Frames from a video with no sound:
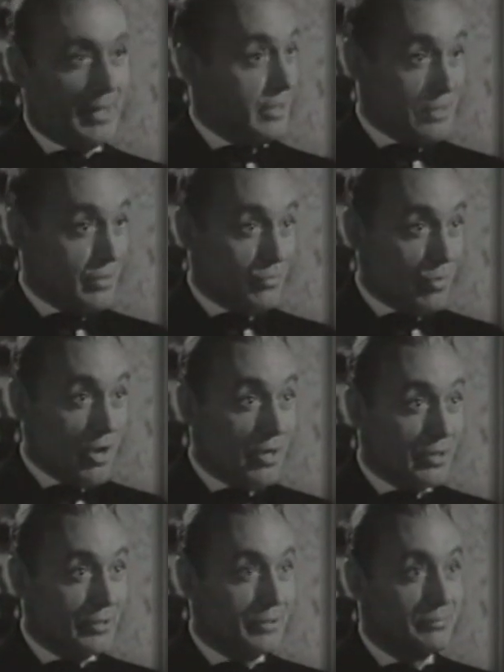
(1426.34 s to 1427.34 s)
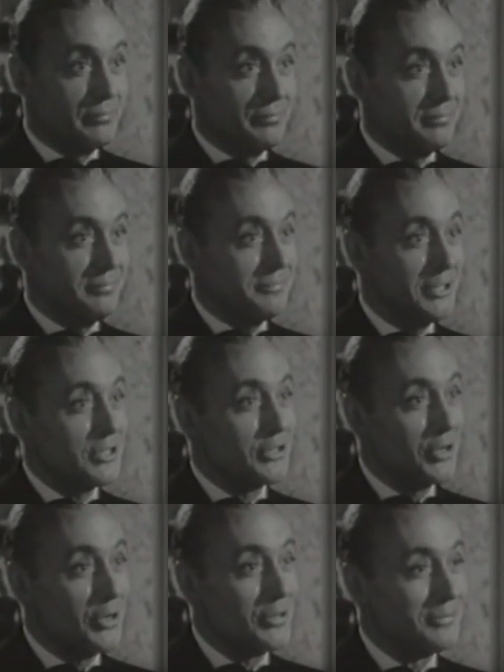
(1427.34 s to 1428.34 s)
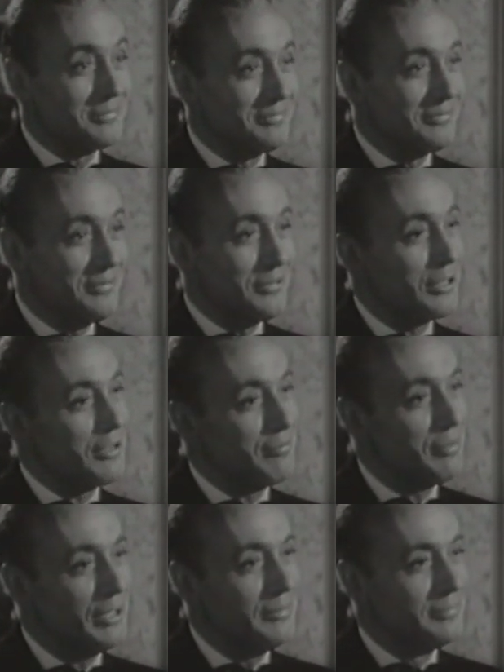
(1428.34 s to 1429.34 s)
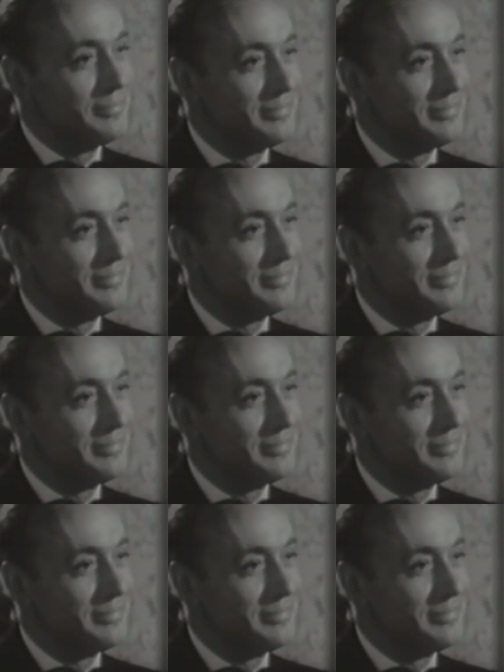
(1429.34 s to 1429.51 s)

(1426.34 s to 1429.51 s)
It didn't work. That's all. Forgive me.